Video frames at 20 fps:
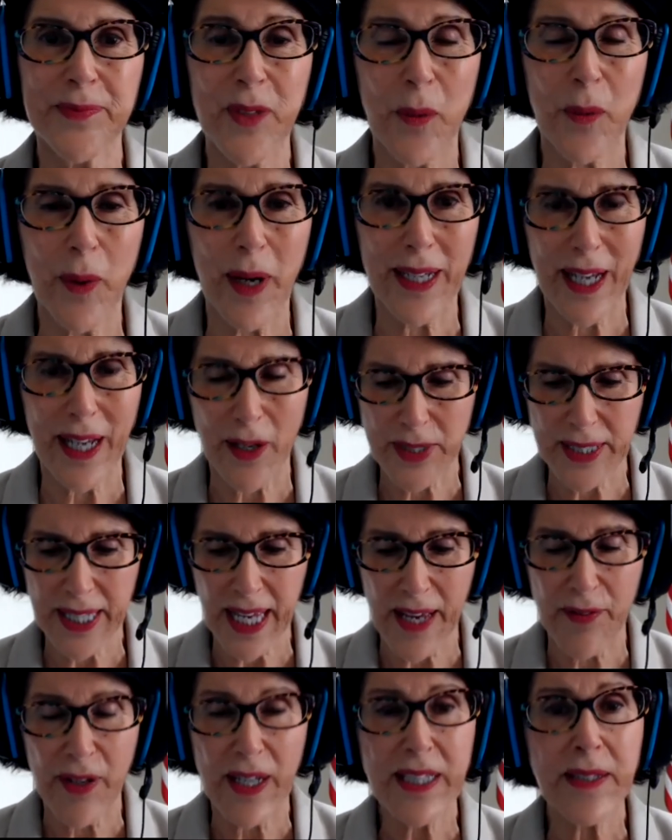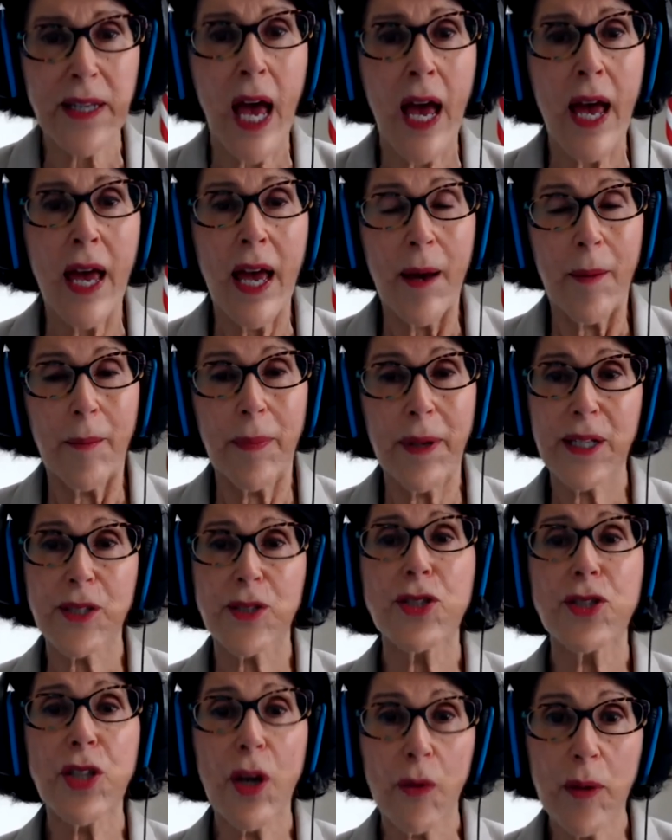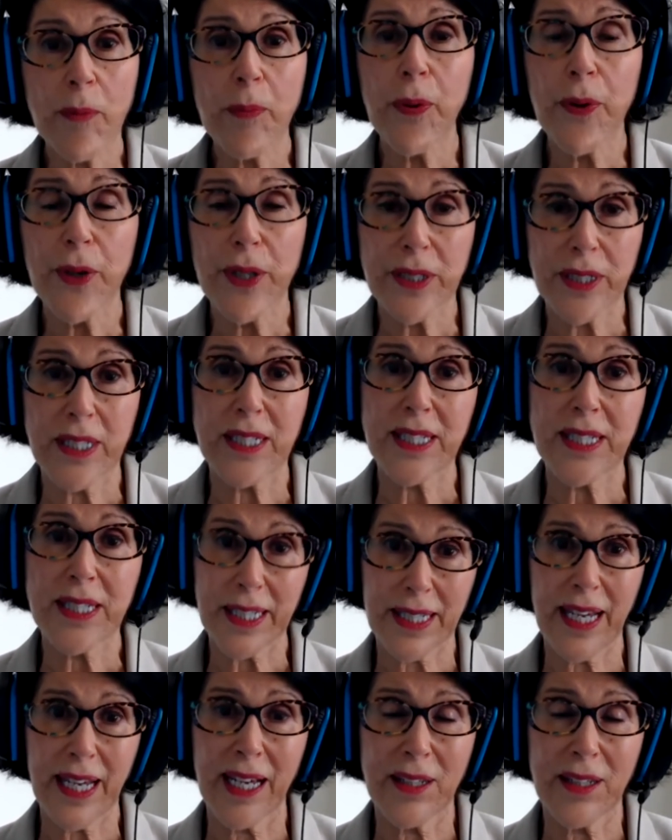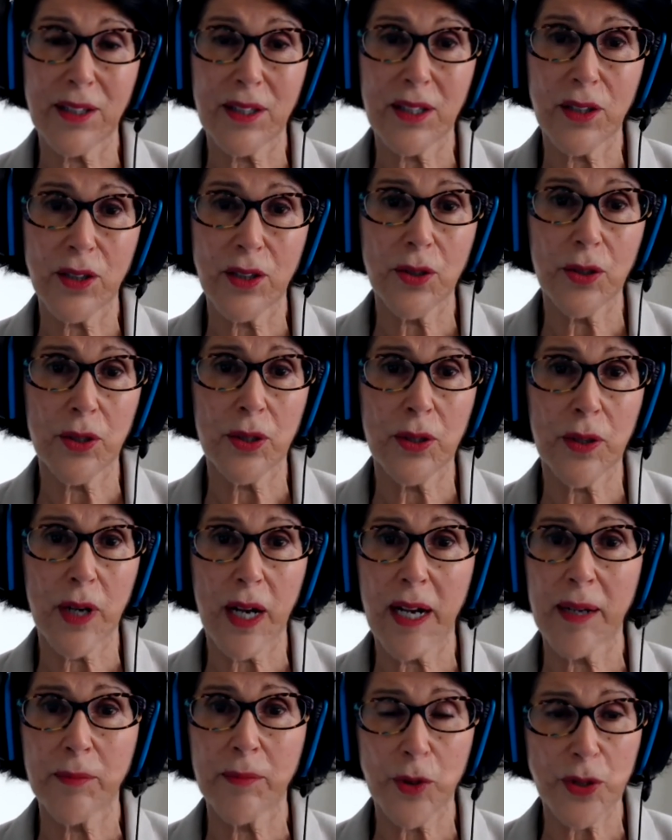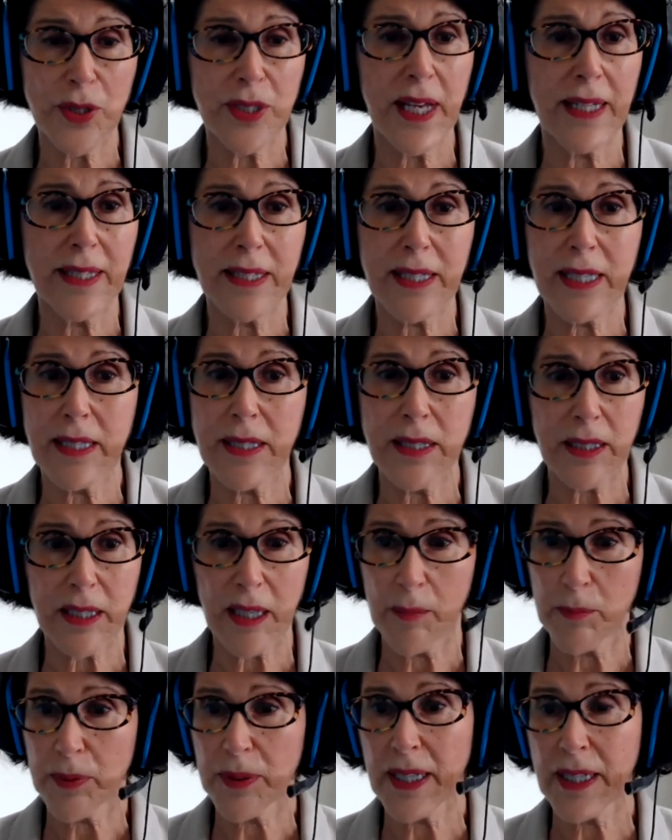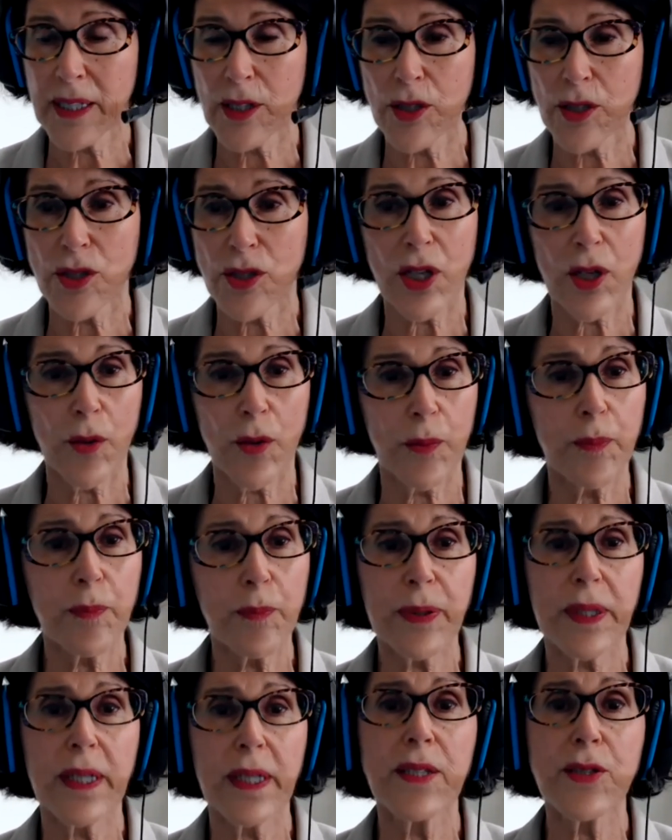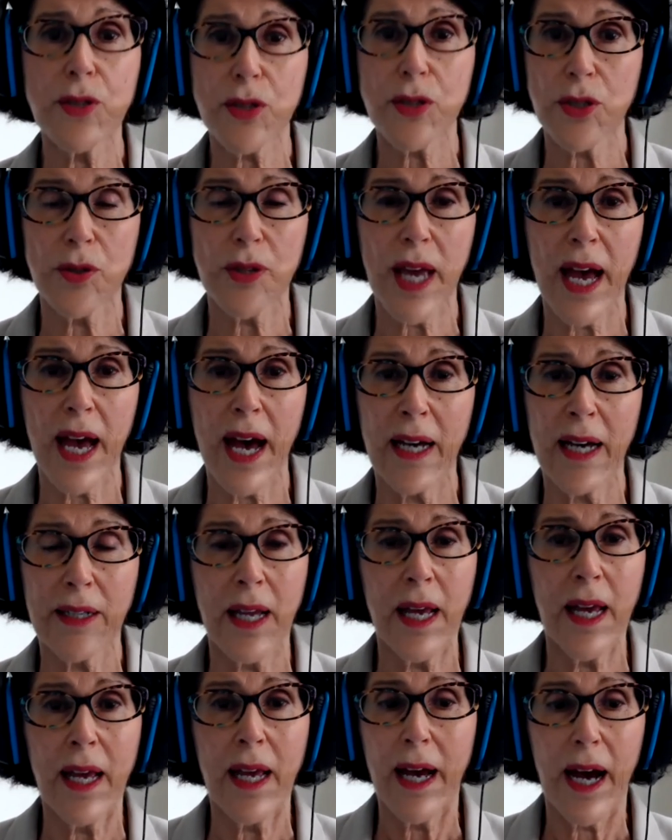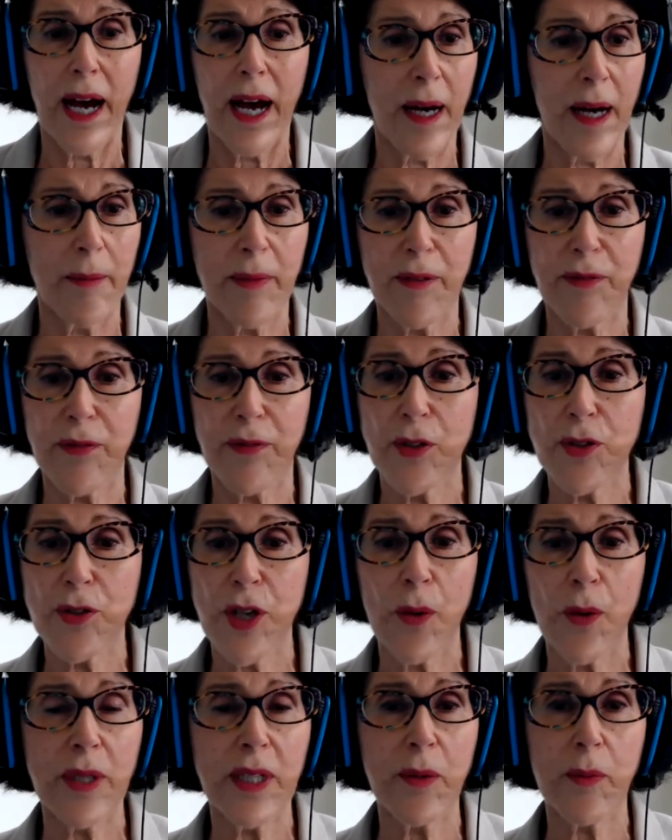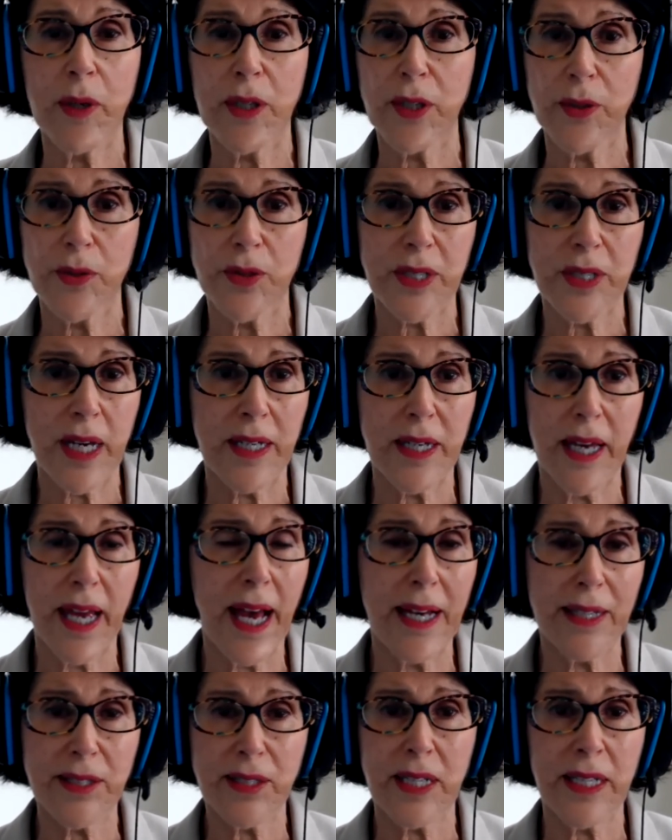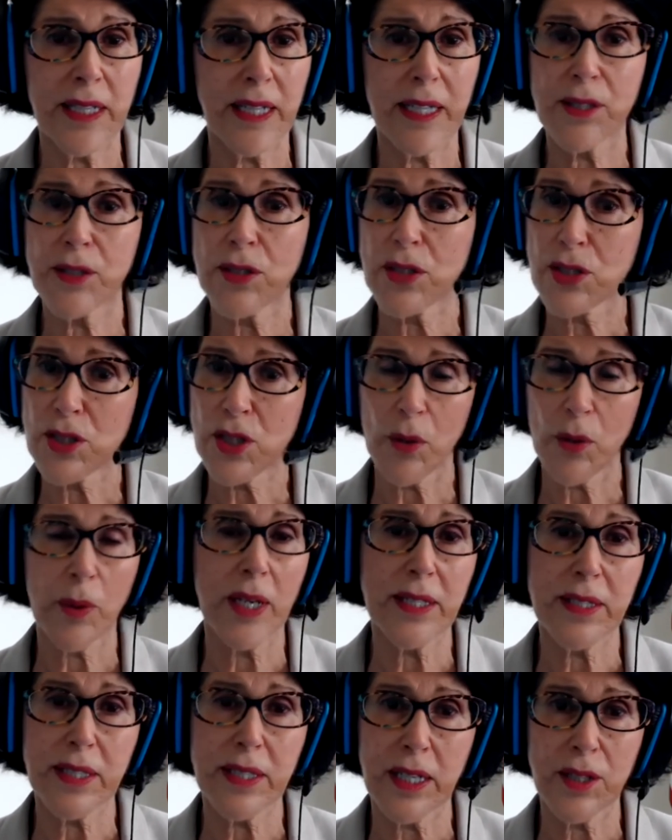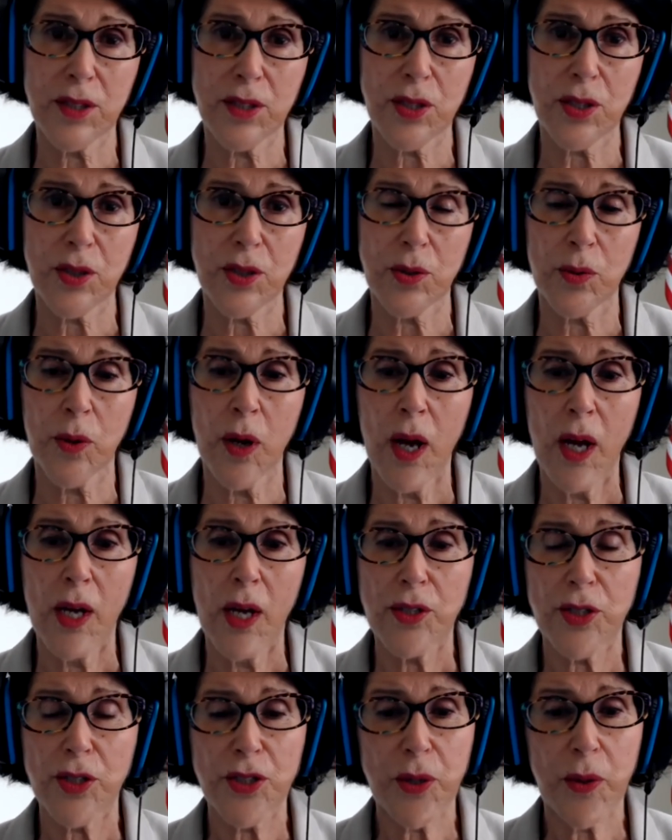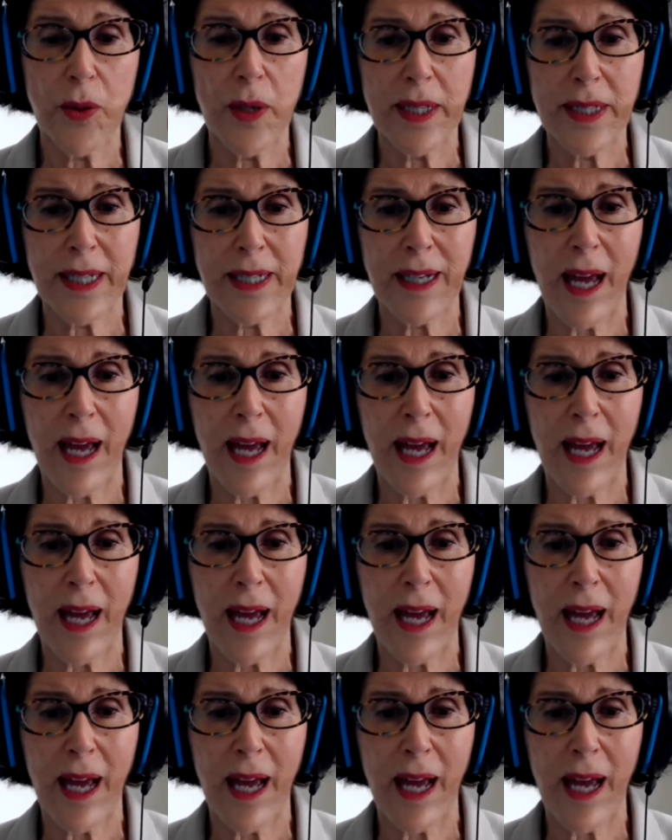White House gave us, but it's so important to get your census completed. So please do that. If you know anyone who hasn't, it's so easy to do it, and